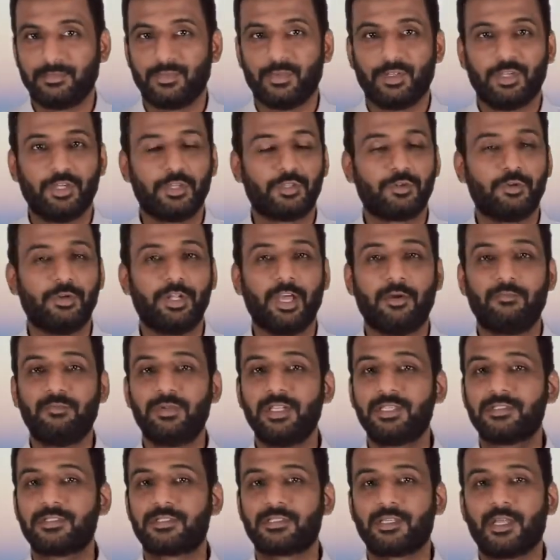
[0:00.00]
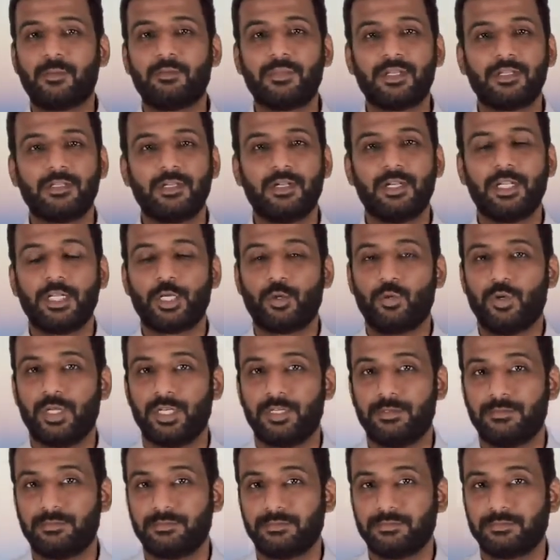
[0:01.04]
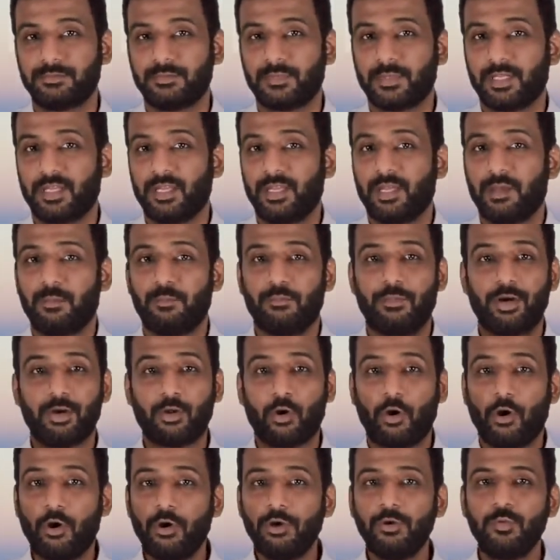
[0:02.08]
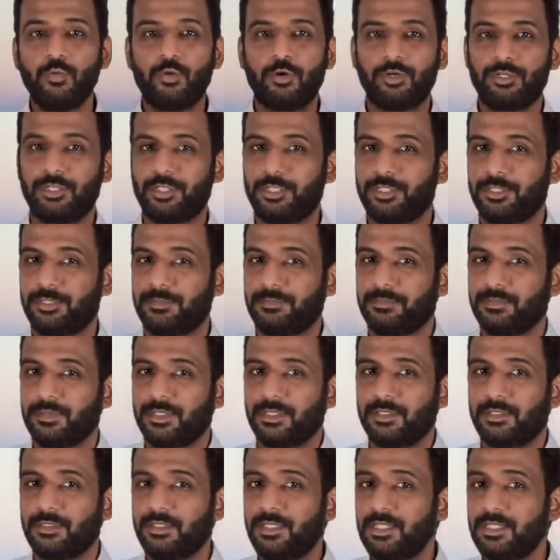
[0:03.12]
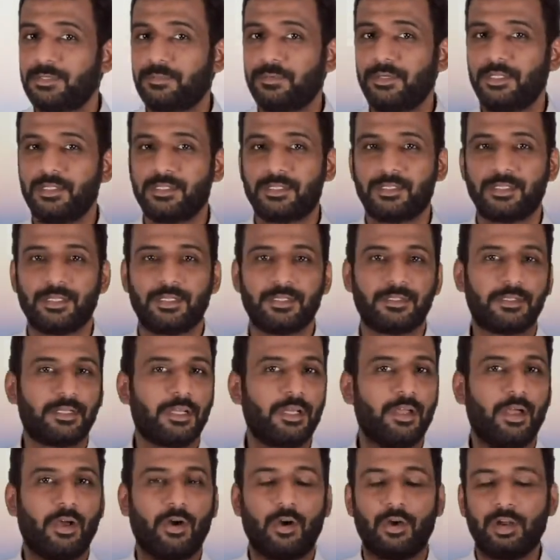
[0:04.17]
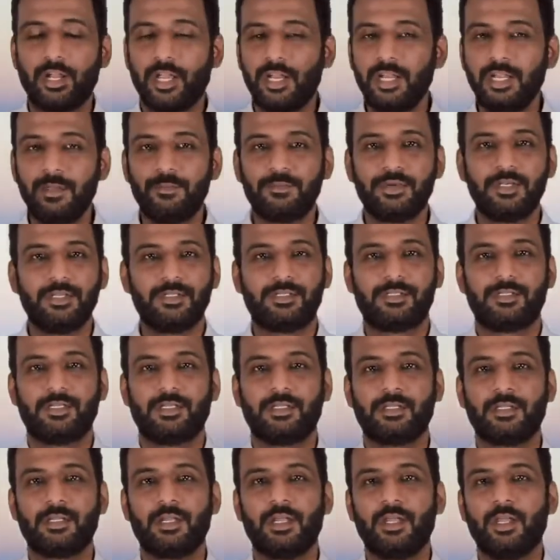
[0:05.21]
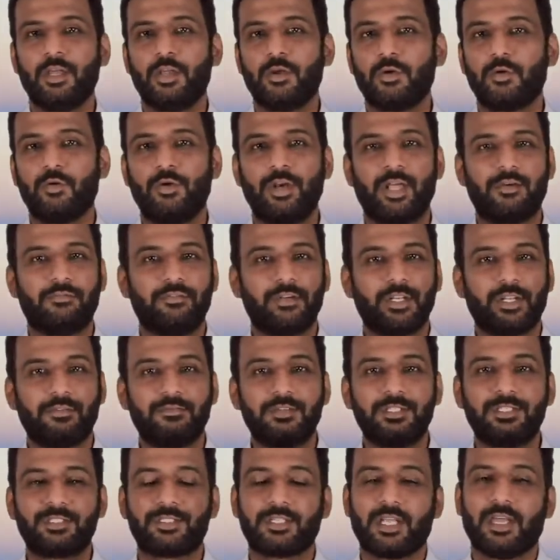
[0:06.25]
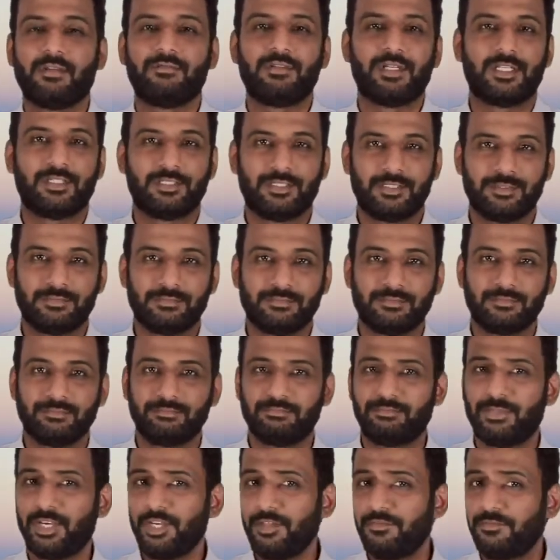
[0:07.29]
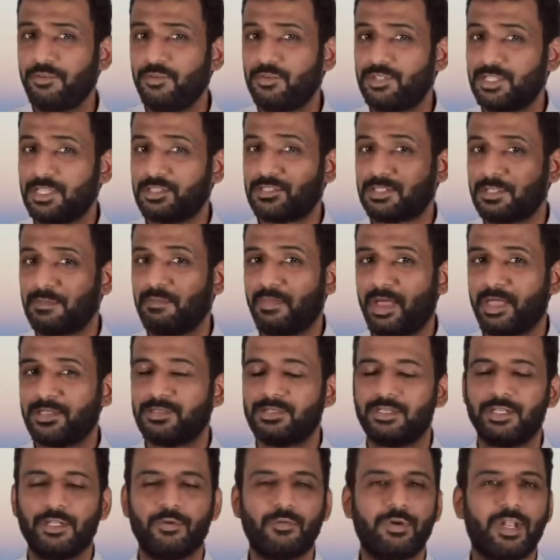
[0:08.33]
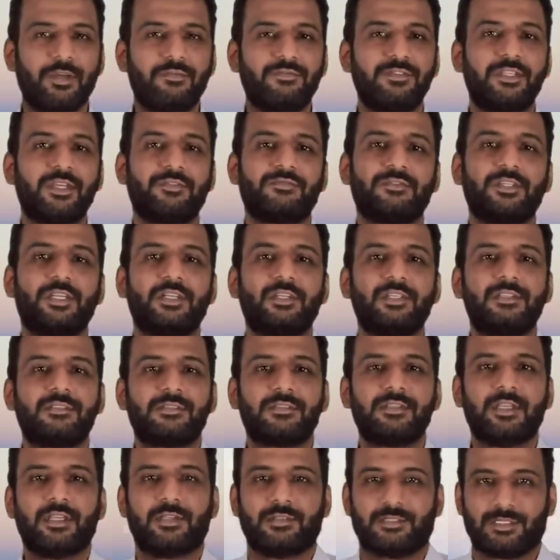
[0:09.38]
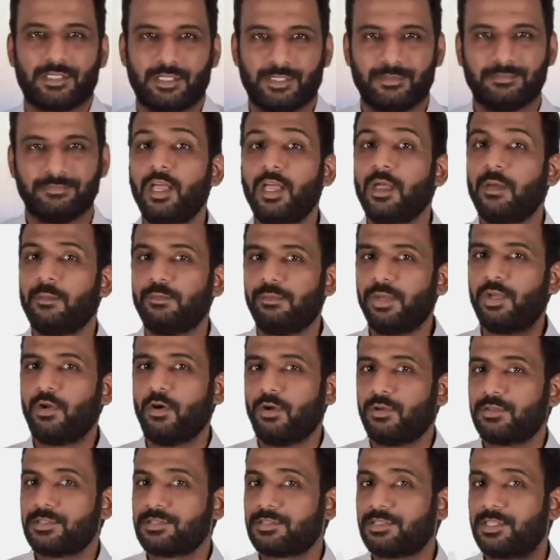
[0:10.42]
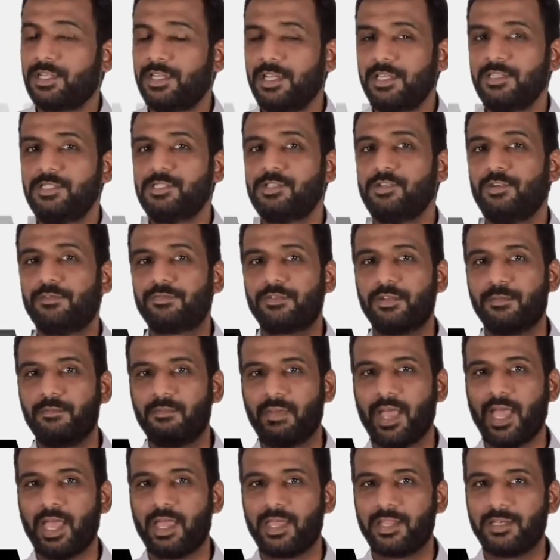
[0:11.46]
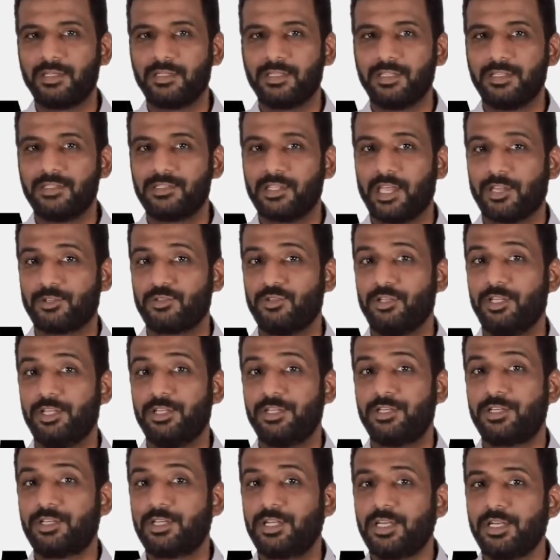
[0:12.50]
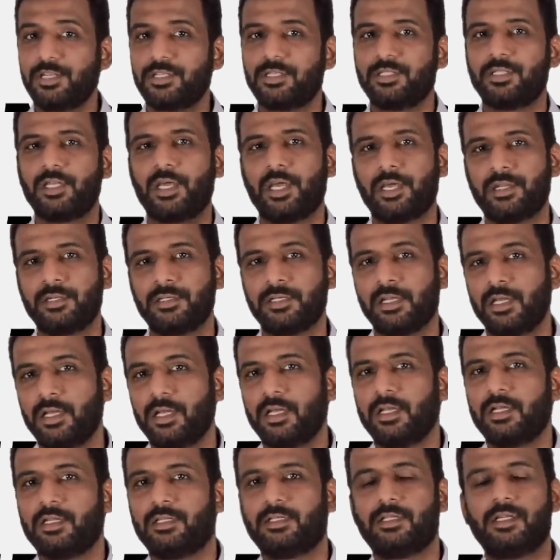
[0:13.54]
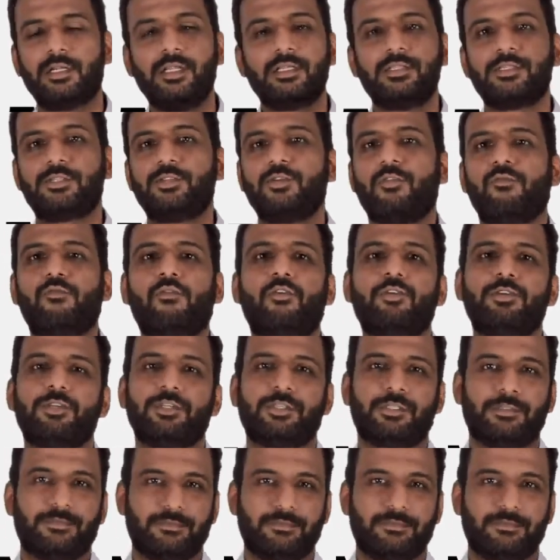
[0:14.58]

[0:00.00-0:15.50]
It could have been some other liquid. But on water, this person or any person could have never traveled. But if you just imagine, you would have definitely sinked. Because the density of the man is actually greater than the density of water.